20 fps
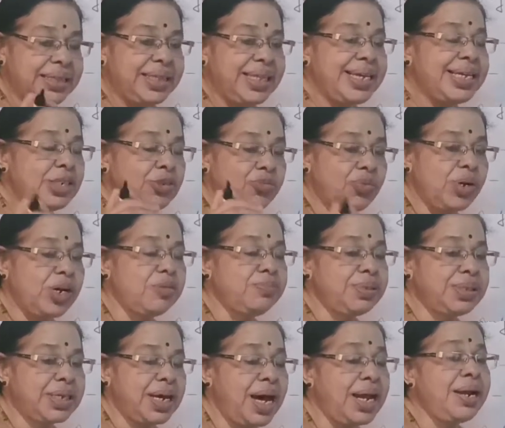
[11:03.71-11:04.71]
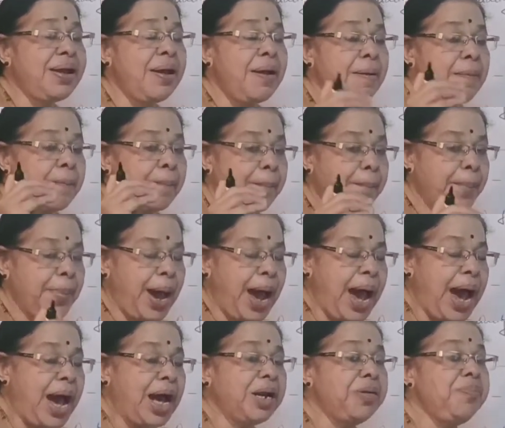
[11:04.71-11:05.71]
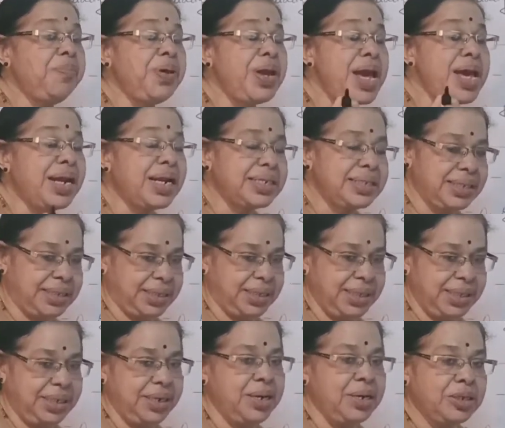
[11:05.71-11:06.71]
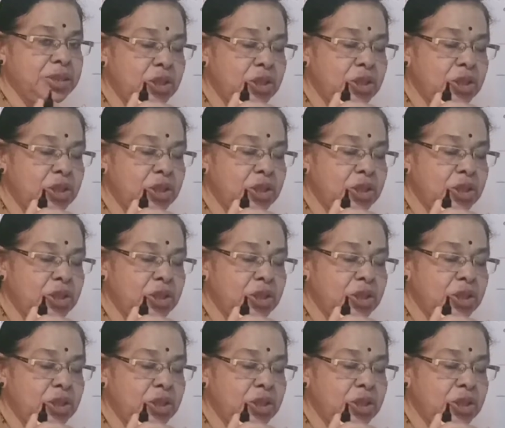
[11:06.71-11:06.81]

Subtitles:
these firms are RBI registered.